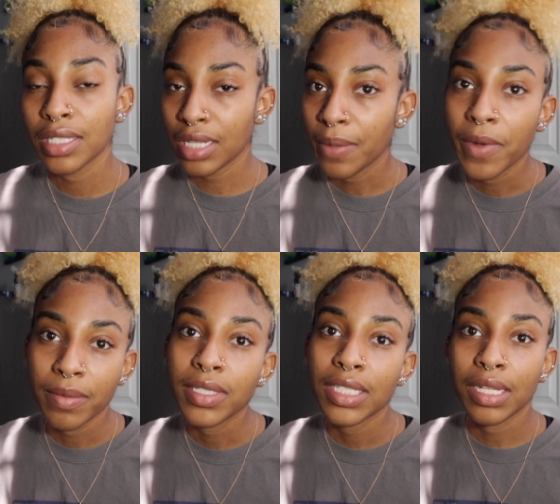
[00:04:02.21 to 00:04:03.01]
step
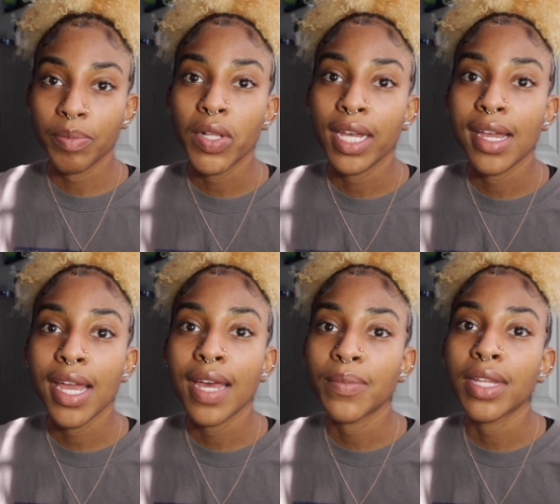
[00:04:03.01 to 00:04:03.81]
up to the plate
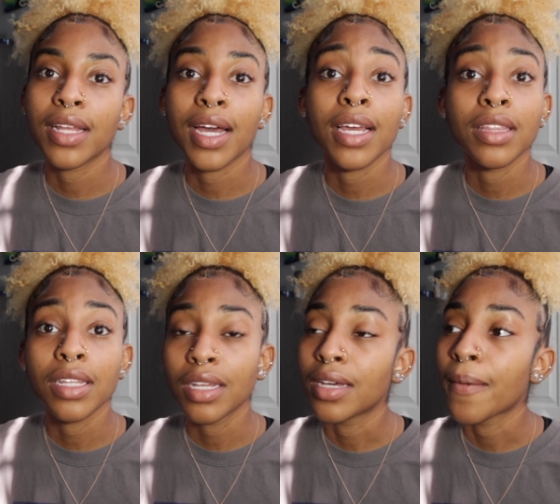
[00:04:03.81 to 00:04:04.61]
and be like,
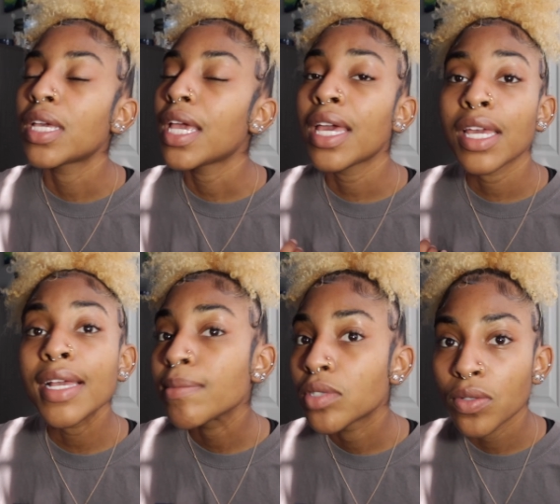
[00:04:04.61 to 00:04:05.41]
look, we can't
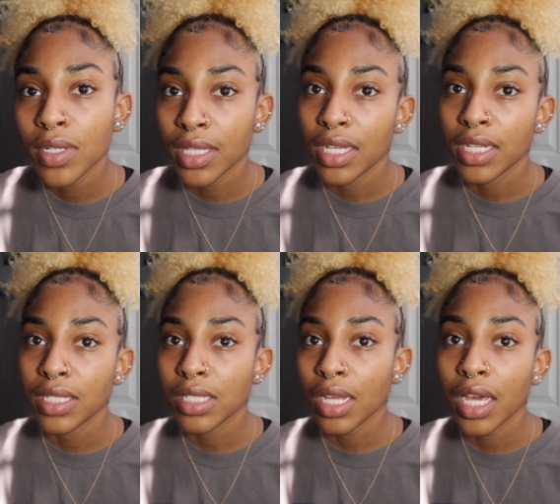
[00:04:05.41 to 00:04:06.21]
keep doing
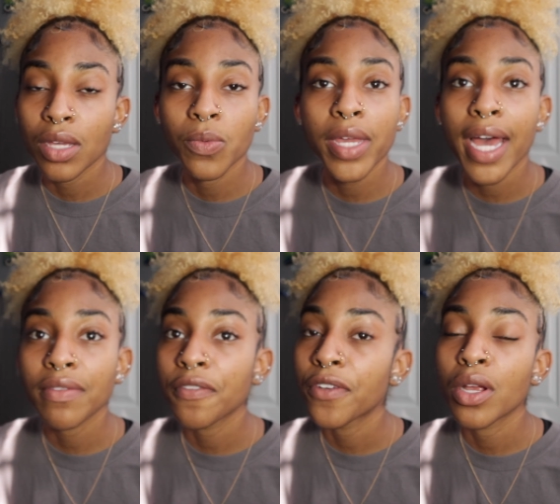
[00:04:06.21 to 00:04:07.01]
this. Like, we have
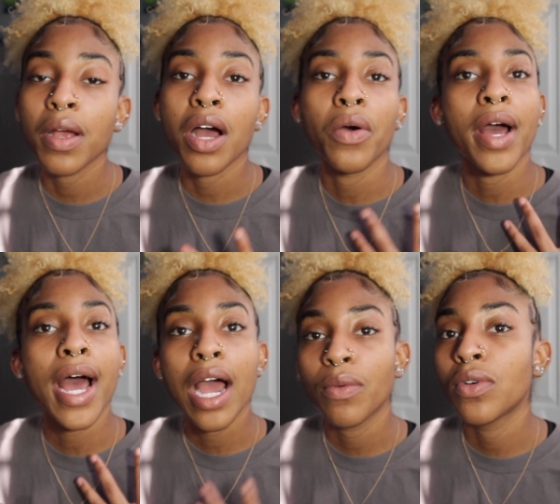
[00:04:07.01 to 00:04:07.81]
to figure out
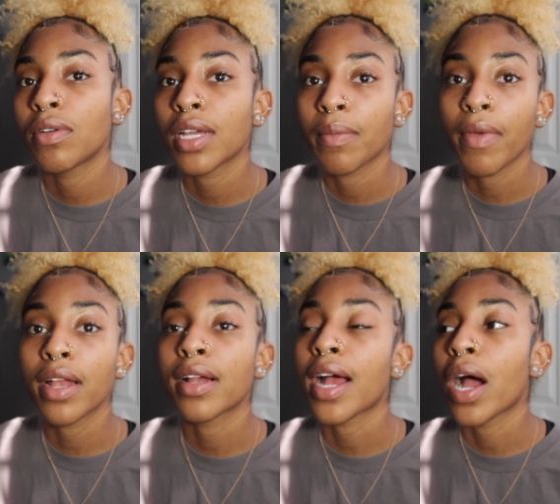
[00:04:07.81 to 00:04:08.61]
how we're gonna get
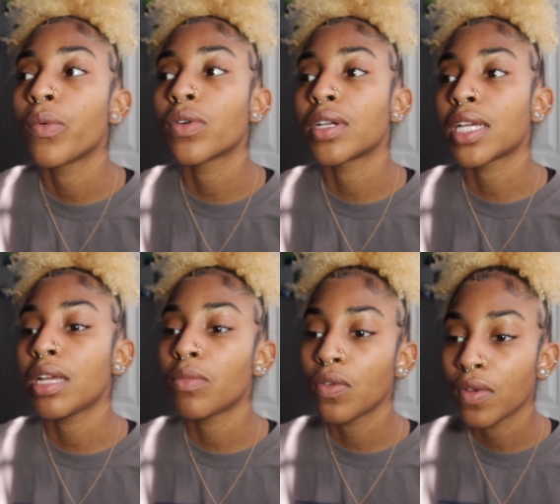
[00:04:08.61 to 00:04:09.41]
better, how we're gonna
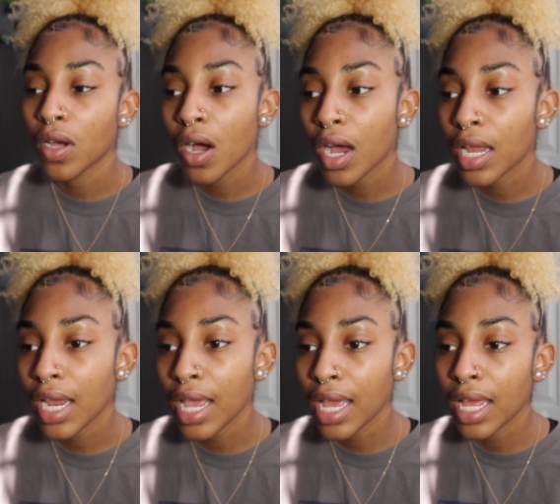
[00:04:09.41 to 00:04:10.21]
keep moving on.
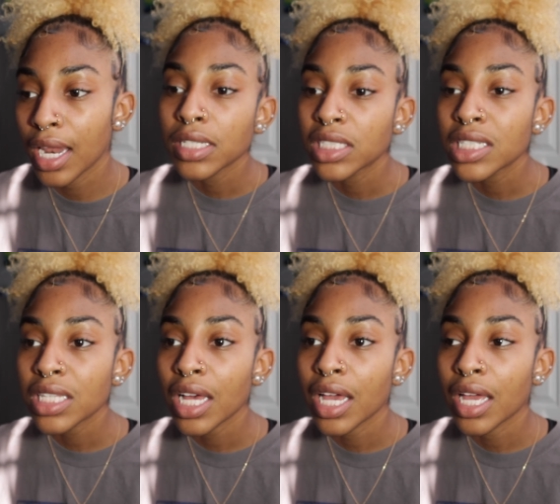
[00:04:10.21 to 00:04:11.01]
And it's just
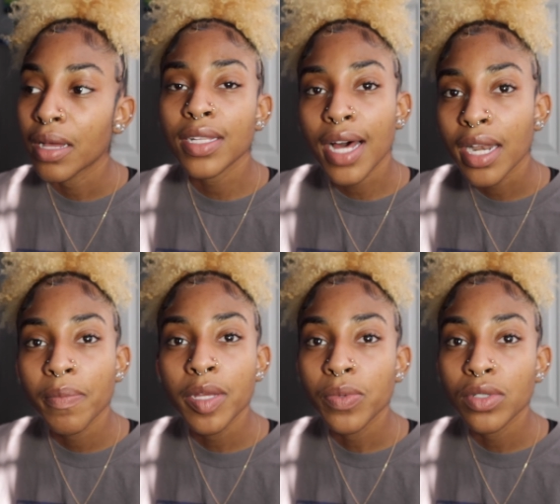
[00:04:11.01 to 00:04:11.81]
like a lot of
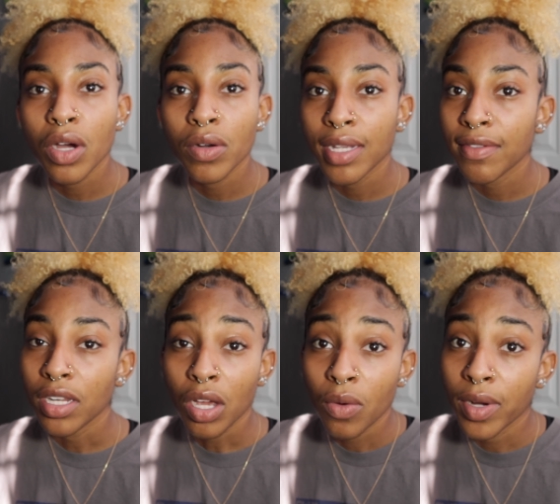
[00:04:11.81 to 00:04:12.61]
people don't
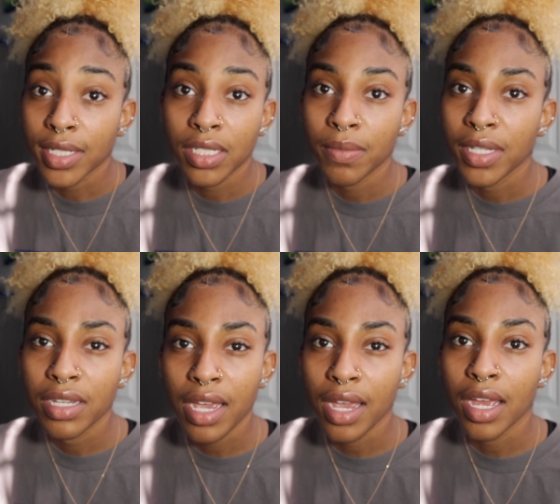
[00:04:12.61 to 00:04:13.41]
even know where to
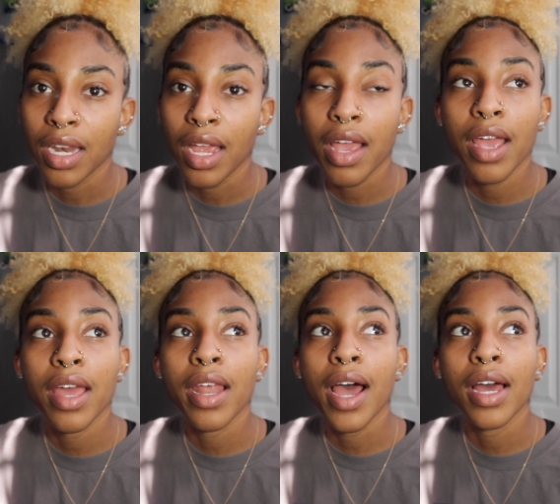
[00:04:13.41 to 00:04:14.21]
begin,
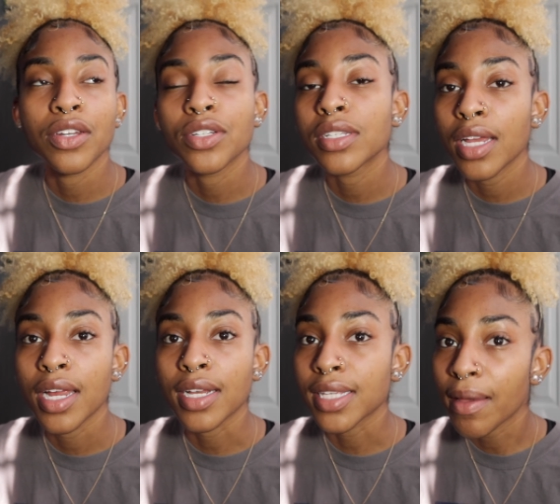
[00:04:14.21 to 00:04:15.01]
and I
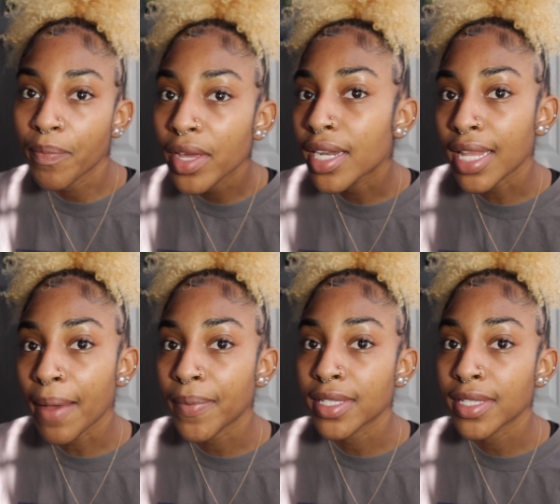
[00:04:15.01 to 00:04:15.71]
understand, because I've been in that